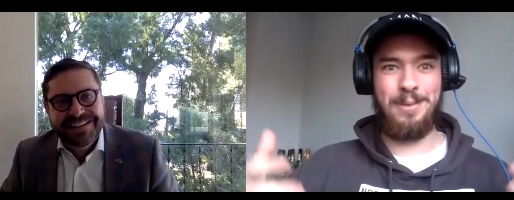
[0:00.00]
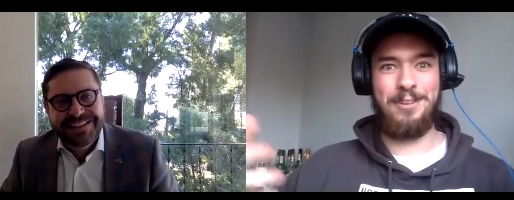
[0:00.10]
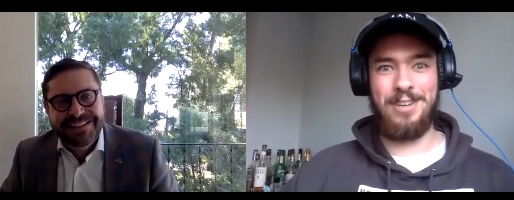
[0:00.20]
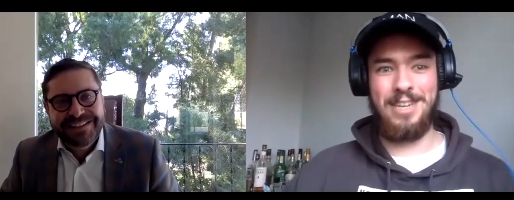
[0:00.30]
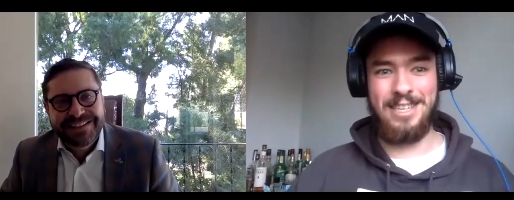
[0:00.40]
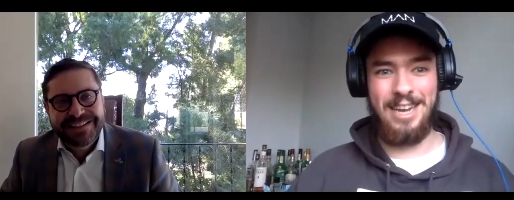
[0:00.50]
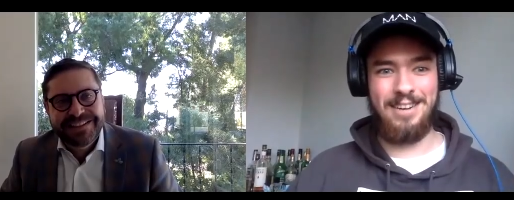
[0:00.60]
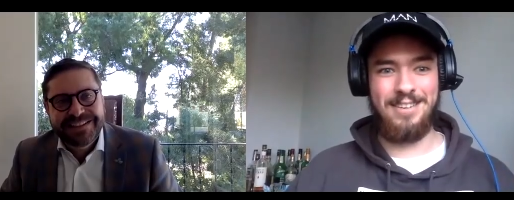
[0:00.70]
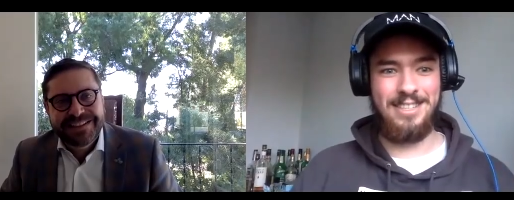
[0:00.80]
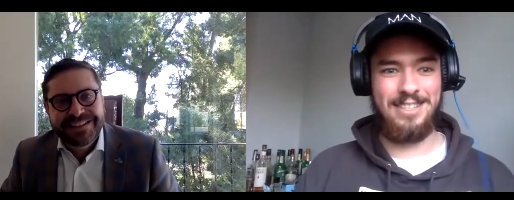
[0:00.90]
Speaker 1: big
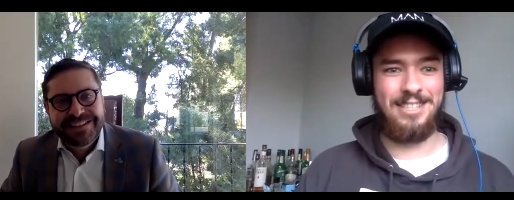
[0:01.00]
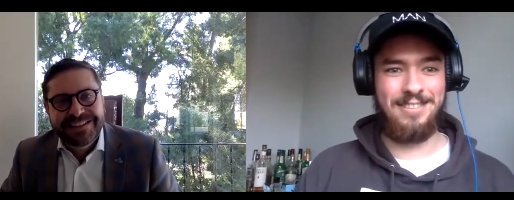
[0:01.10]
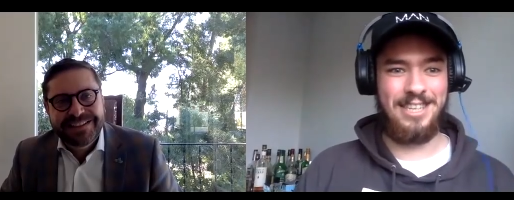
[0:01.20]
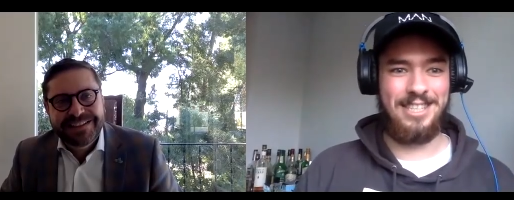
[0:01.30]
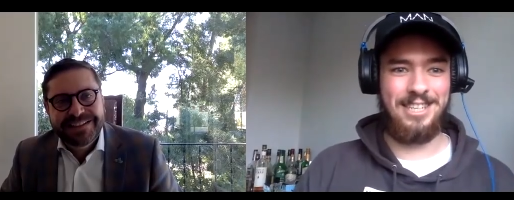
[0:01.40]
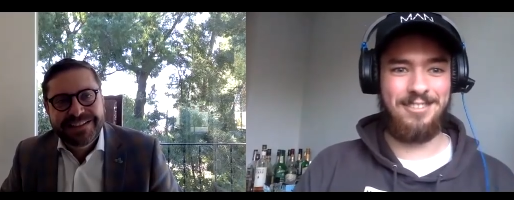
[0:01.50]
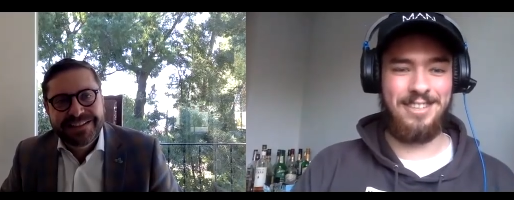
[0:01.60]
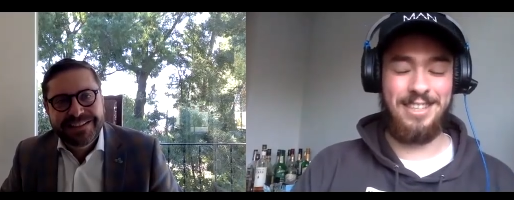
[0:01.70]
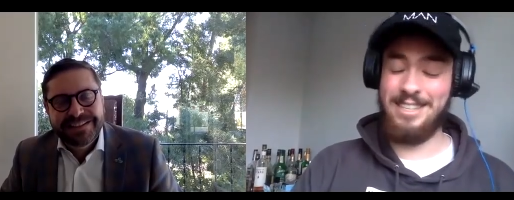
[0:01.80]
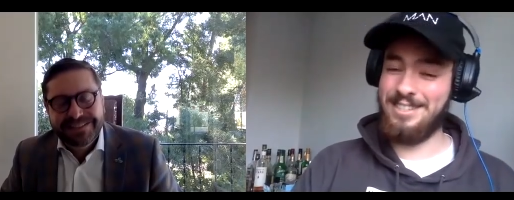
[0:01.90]
retailers, etc., etc.
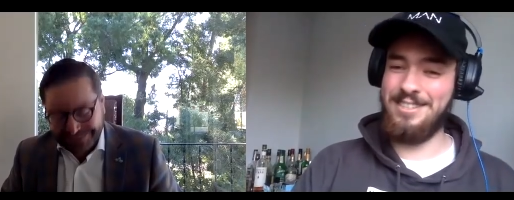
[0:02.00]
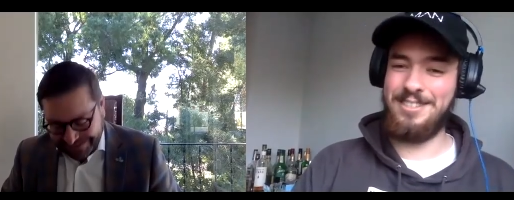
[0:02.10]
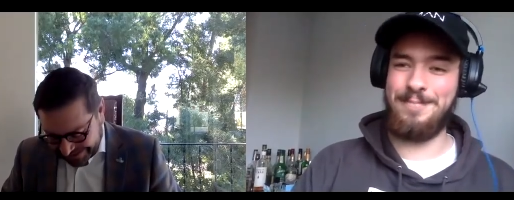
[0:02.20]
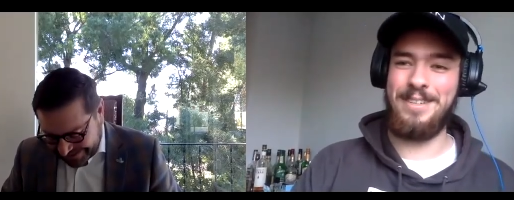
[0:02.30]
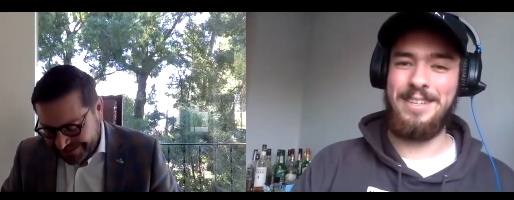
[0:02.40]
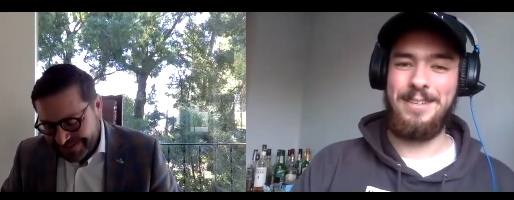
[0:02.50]
That's awesome.